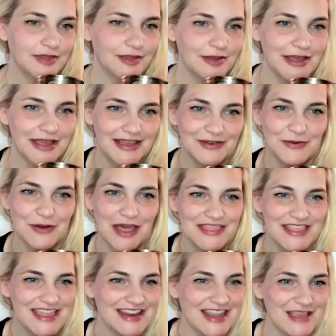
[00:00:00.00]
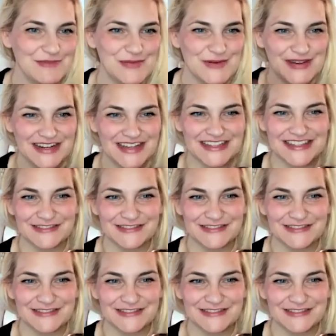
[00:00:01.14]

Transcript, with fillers: I put on